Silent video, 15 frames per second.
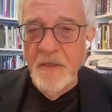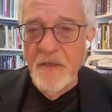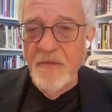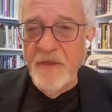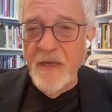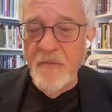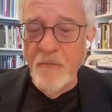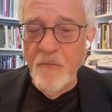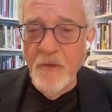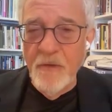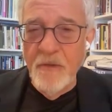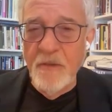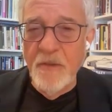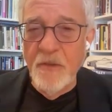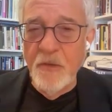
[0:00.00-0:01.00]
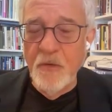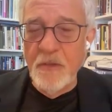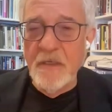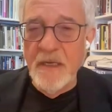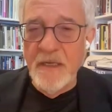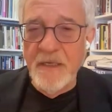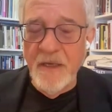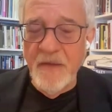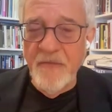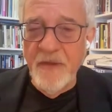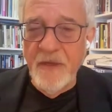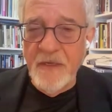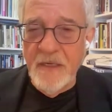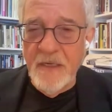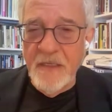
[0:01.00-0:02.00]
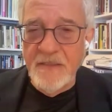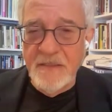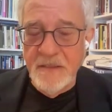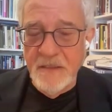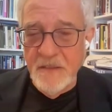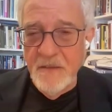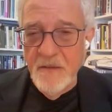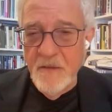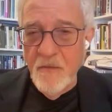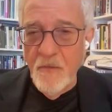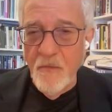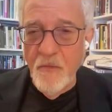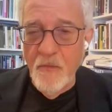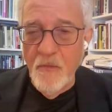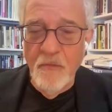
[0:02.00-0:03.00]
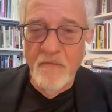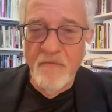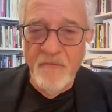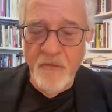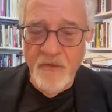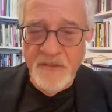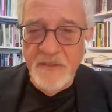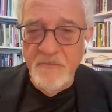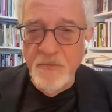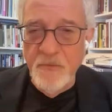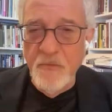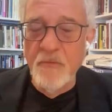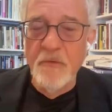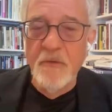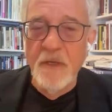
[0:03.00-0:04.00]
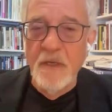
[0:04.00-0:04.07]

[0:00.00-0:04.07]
That will look like ethnic cleansing or forcible